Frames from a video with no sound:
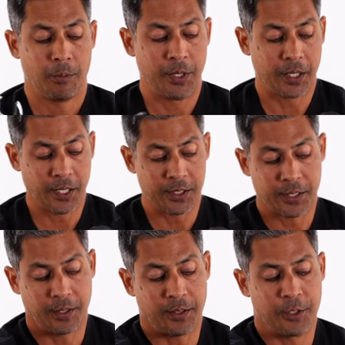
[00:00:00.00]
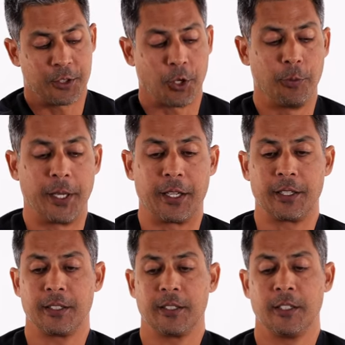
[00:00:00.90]
because they're so big.
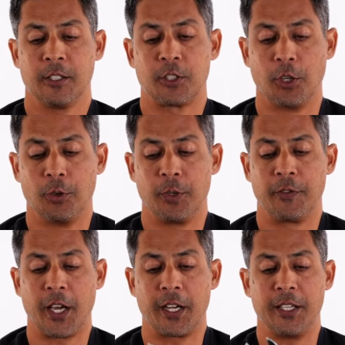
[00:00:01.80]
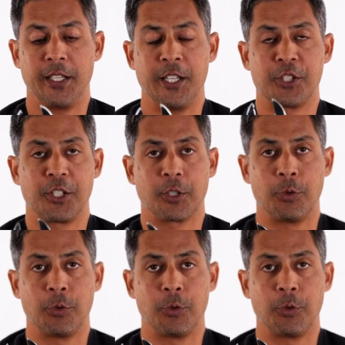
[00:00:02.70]
So we've got an inch and a